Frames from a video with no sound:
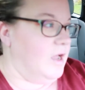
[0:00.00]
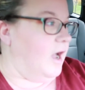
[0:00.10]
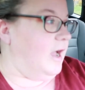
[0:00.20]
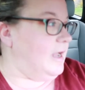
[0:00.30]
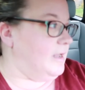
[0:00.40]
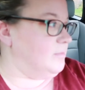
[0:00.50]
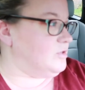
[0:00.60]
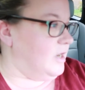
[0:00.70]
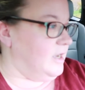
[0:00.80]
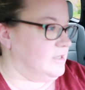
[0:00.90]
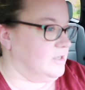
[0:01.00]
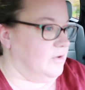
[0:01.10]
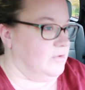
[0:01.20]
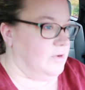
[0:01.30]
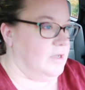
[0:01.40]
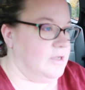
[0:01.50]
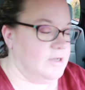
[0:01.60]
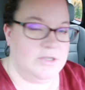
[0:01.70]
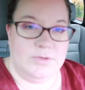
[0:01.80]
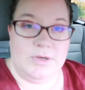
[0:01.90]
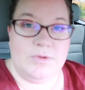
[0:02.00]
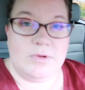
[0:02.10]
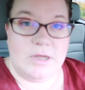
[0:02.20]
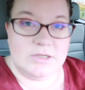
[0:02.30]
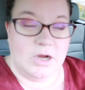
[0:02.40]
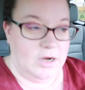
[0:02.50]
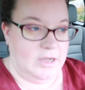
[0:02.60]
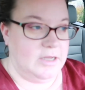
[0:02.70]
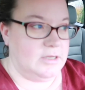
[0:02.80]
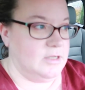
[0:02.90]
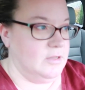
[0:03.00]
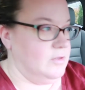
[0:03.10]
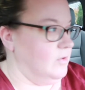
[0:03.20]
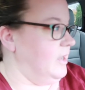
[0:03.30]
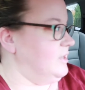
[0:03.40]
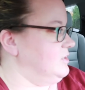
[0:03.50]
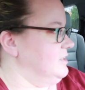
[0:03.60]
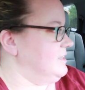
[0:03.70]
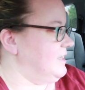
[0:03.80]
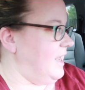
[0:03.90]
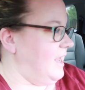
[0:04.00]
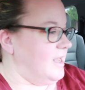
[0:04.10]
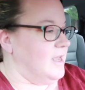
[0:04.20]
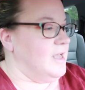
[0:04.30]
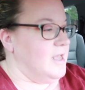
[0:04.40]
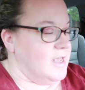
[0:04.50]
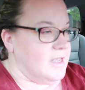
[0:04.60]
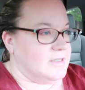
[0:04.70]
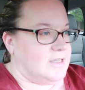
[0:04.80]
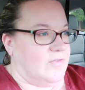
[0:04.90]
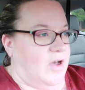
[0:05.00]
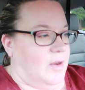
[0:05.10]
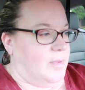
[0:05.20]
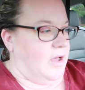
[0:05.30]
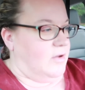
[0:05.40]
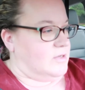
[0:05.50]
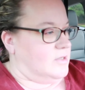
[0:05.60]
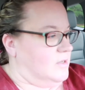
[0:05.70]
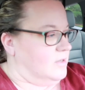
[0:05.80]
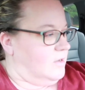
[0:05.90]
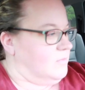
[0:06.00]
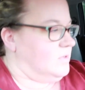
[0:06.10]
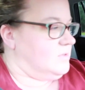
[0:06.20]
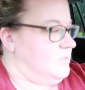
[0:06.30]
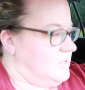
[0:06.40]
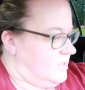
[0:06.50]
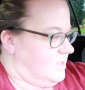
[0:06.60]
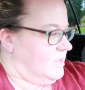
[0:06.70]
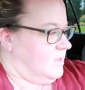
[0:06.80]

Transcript: I am trying to go to a new Target location today because I've got about, oh, there's music, hang